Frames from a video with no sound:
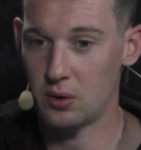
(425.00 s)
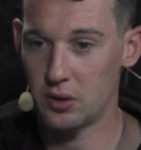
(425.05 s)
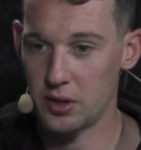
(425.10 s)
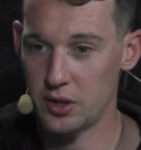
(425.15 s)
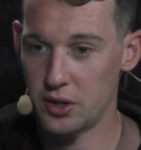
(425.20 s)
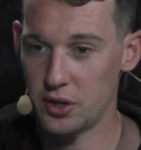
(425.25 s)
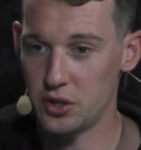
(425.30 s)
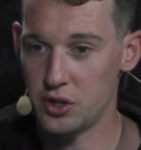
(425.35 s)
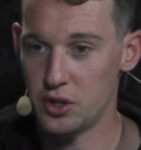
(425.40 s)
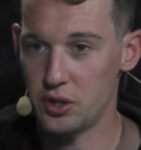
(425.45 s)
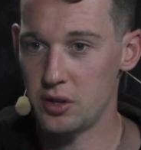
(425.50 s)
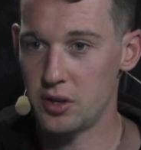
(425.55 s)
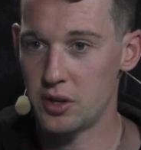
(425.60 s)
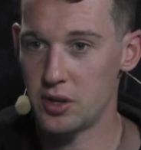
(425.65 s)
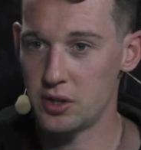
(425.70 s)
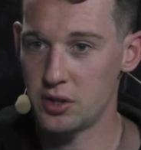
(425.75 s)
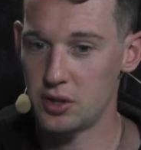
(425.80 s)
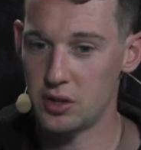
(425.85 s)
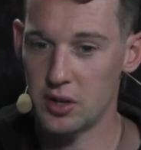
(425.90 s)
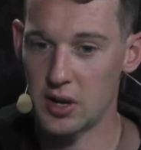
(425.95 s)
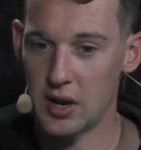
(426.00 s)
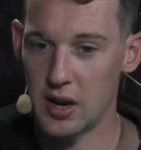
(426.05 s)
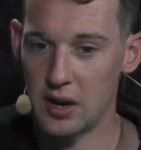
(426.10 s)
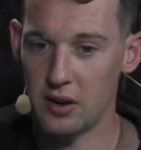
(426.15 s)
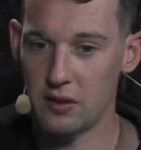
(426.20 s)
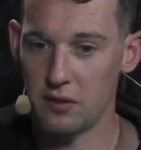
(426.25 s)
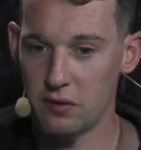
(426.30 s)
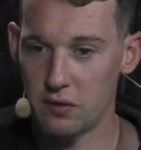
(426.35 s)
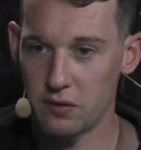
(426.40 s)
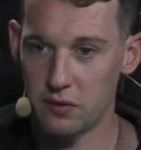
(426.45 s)
older into juniors, you
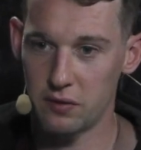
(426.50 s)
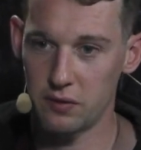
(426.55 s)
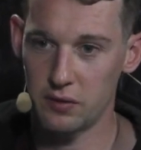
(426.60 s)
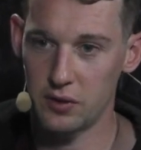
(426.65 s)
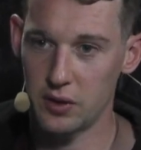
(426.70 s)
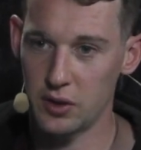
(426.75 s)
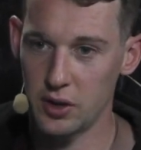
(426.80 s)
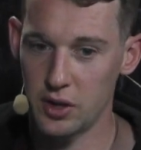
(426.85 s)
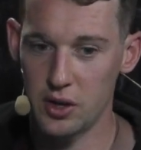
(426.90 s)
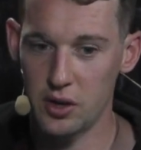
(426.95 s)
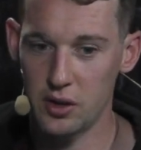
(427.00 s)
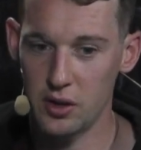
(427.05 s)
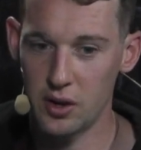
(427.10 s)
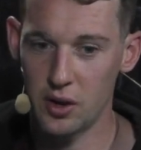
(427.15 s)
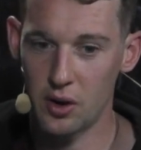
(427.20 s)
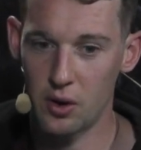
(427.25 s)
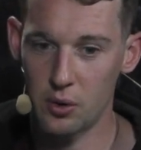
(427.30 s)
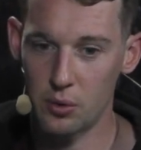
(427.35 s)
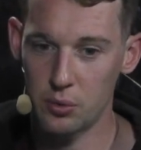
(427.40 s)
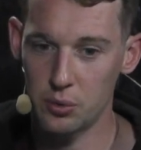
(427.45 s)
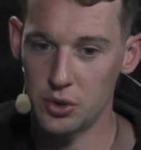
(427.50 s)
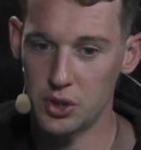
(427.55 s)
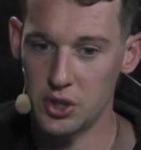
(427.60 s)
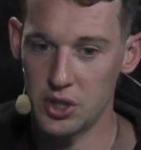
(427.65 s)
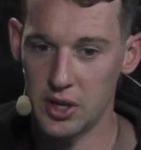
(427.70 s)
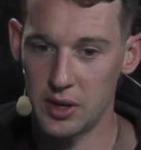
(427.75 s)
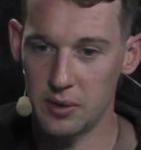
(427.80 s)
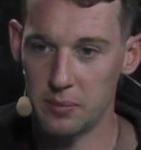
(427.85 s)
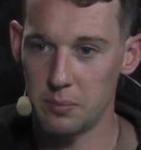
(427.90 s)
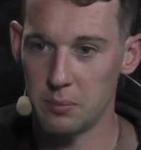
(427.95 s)
do your own
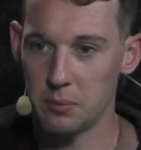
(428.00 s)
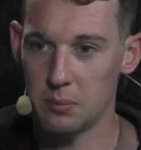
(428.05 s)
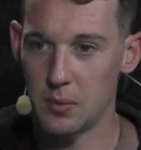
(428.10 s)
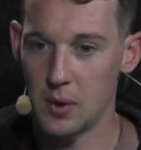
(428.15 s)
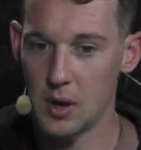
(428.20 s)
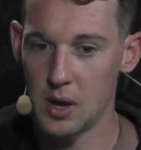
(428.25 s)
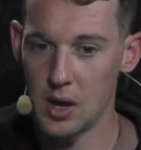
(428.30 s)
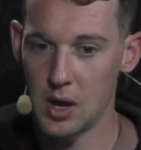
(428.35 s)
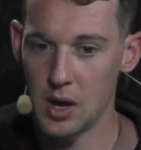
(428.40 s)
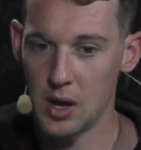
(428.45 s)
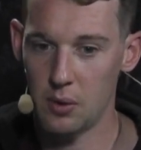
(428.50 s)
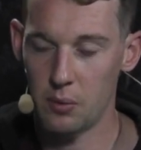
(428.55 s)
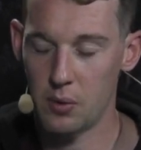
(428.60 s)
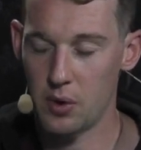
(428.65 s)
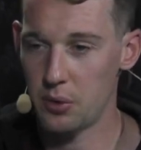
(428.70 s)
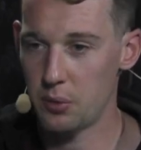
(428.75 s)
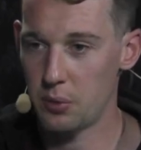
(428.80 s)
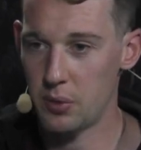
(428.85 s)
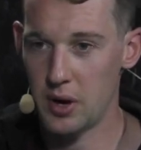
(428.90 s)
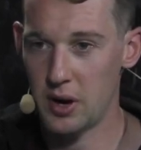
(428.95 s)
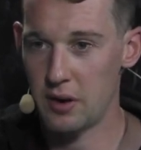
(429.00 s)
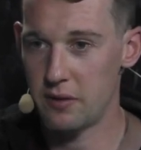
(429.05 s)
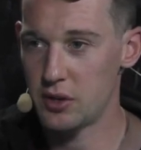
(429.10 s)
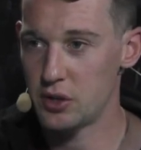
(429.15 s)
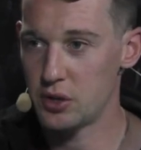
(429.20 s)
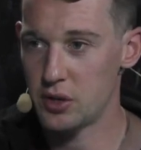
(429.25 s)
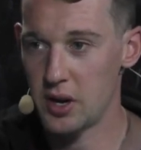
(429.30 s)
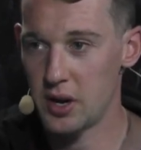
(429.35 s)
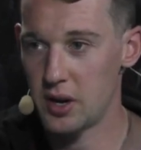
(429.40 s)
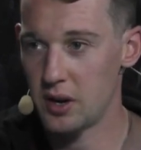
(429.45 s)
gym with whatever
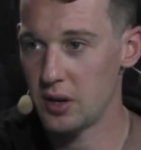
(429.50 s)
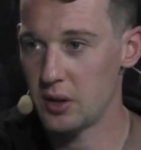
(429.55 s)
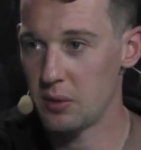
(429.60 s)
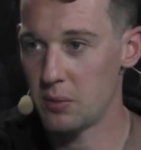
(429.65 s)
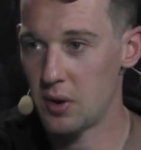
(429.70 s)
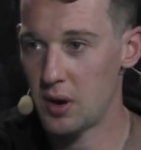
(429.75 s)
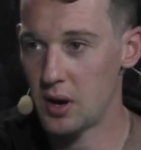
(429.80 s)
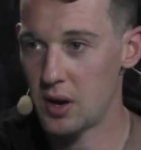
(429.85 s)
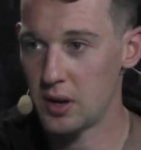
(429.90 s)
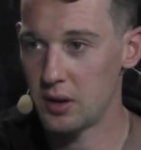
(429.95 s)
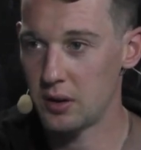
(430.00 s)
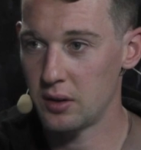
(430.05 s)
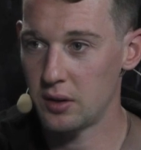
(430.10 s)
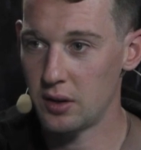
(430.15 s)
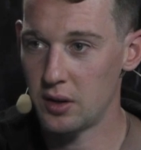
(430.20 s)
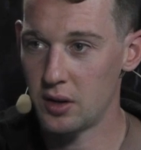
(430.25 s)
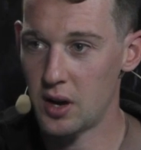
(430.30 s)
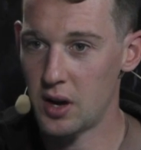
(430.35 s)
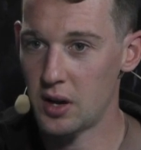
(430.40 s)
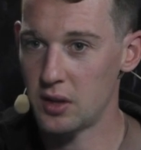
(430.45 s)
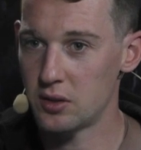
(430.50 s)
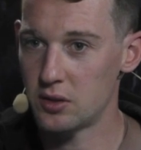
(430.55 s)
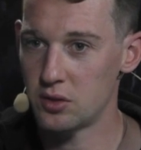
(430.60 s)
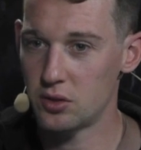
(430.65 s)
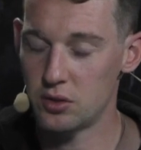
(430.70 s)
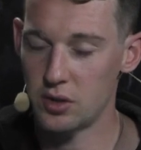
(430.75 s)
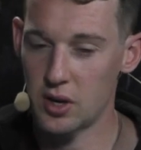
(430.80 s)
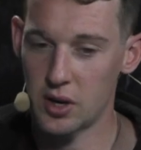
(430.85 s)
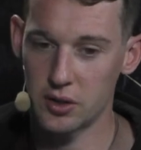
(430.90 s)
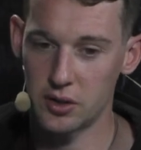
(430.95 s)
trainer you want. You're not
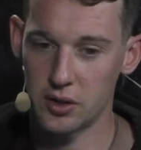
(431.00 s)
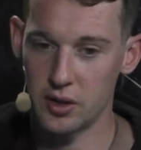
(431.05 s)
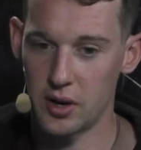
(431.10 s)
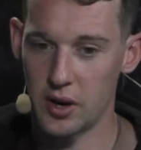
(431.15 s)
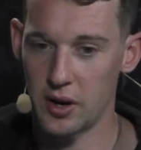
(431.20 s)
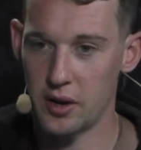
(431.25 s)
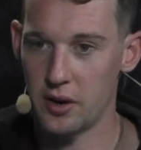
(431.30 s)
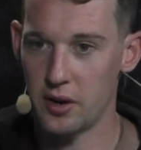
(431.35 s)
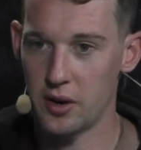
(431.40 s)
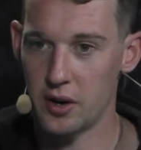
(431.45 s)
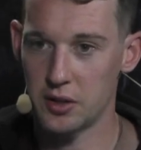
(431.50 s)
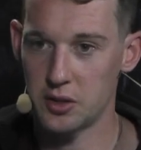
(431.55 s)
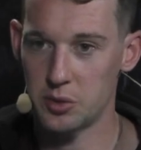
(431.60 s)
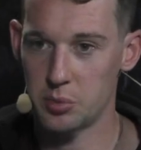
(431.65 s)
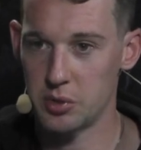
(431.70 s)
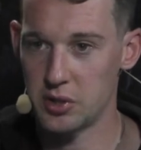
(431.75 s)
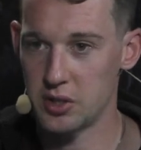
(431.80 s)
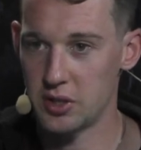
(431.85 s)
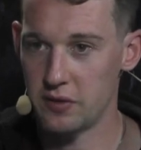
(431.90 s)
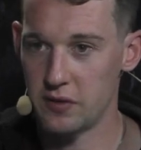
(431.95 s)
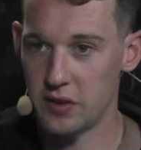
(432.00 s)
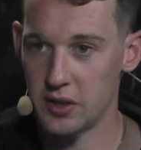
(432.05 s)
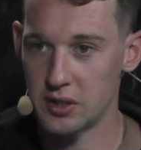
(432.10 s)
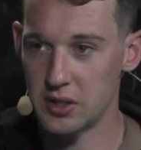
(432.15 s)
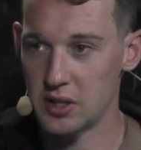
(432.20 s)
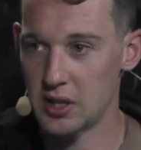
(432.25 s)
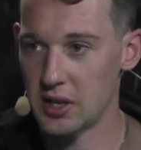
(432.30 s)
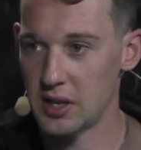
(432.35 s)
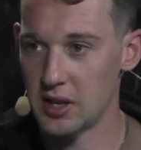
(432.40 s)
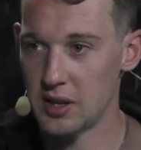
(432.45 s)
structured under a specific
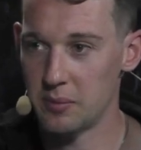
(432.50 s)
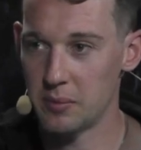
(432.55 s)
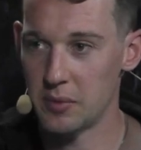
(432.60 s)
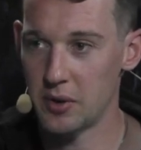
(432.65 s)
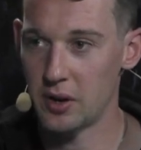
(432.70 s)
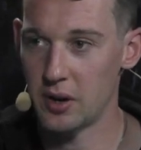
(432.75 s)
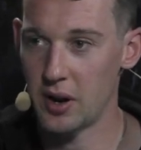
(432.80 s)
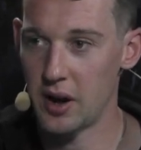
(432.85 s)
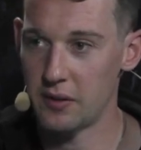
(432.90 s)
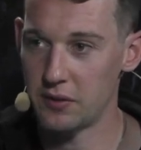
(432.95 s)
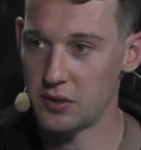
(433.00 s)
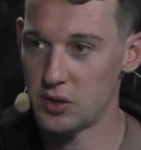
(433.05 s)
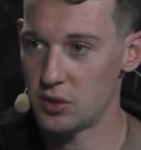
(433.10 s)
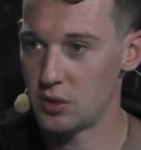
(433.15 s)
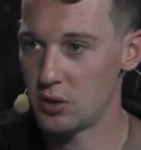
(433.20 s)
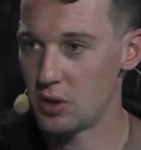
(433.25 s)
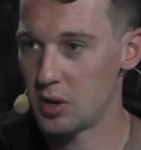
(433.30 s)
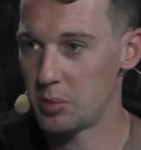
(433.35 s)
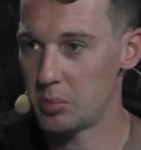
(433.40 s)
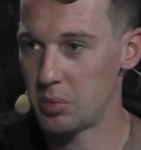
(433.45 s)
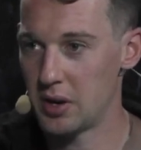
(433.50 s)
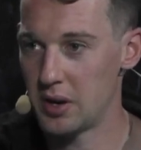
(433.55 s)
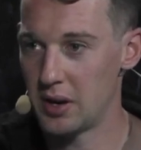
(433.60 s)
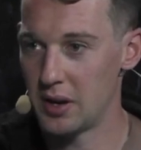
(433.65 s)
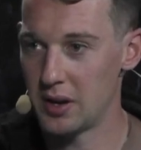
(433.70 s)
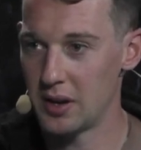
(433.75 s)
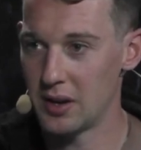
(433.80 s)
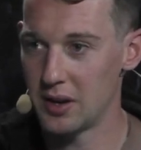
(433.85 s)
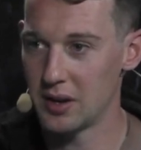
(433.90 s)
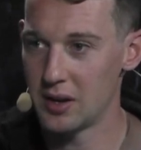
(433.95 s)
team or have to show up at
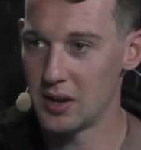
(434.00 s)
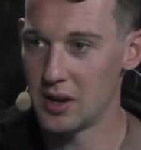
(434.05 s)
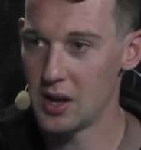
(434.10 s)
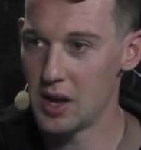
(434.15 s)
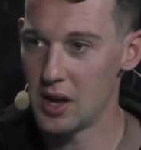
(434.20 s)
a